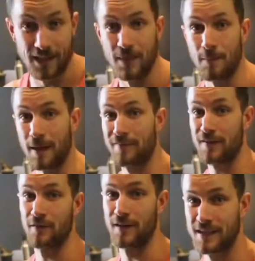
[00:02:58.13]
and the benefit
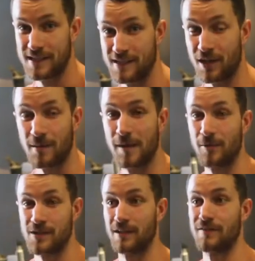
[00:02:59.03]
of this is you're gonna be
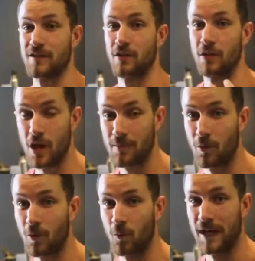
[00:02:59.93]
able to lift a lot
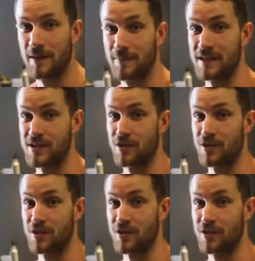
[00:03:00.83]
more weight because